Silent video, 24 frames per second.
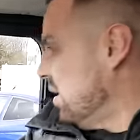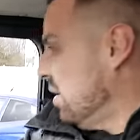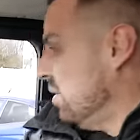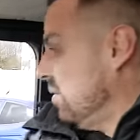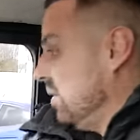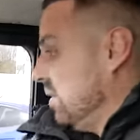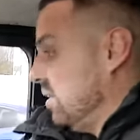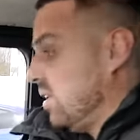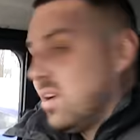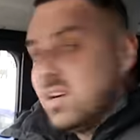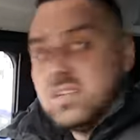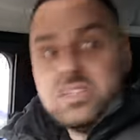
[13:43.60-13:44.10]

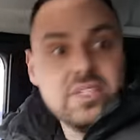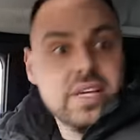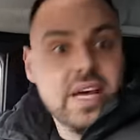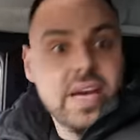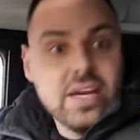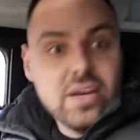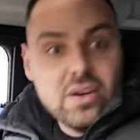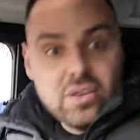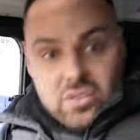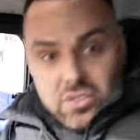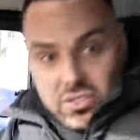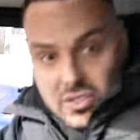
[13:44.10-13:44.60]
like I
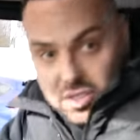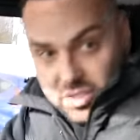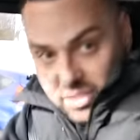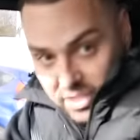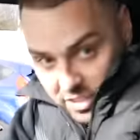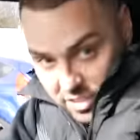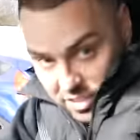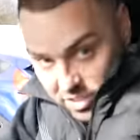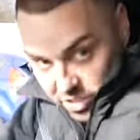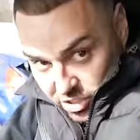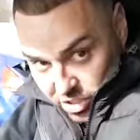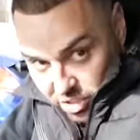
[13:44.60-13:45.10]
say,
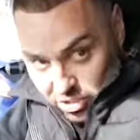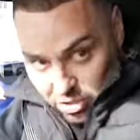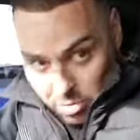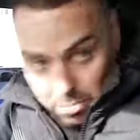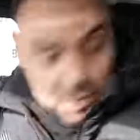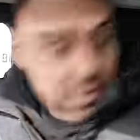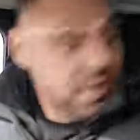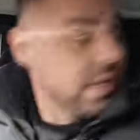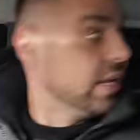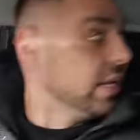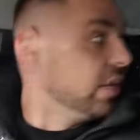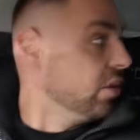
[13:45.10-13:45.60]
this is just
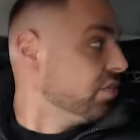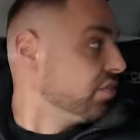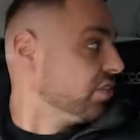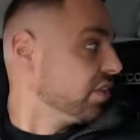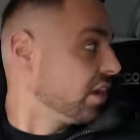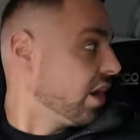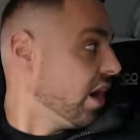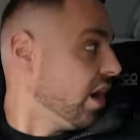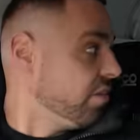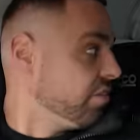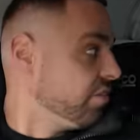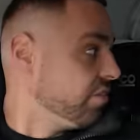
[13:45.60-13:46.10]
completely off the
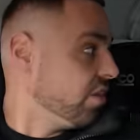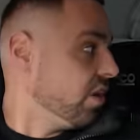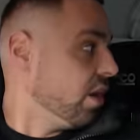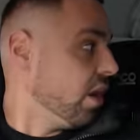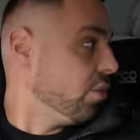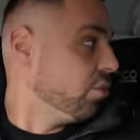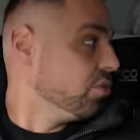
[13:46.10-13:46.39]
cuff. I